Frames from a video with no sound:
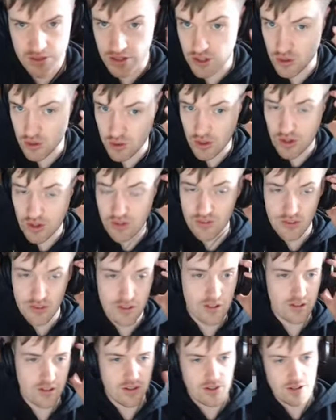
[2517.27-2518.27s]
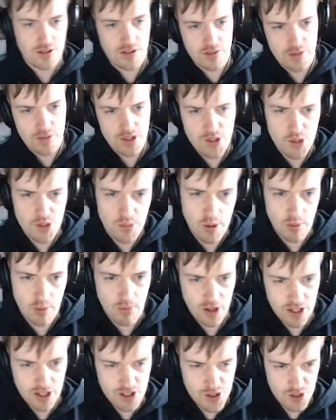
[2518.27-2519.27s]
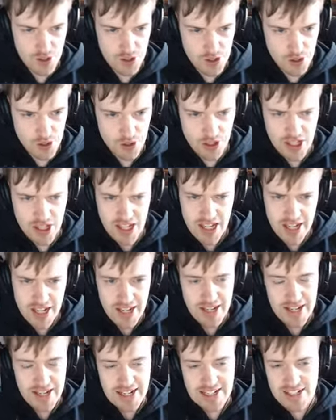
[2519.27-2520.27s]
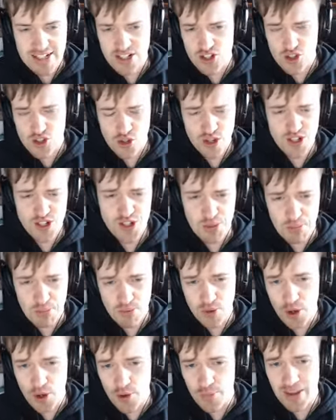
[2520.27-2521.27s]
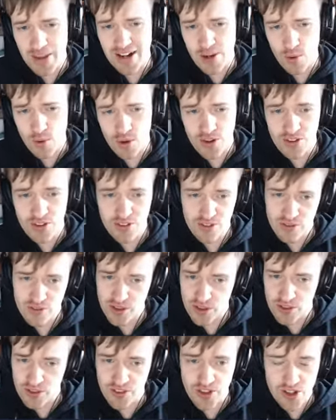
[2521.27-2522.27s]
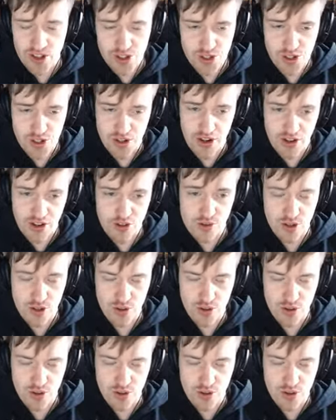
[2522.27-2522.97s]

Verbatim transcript: let's drive. Used a bit of money, so it's good. He didn't try to probe anyone for the first 100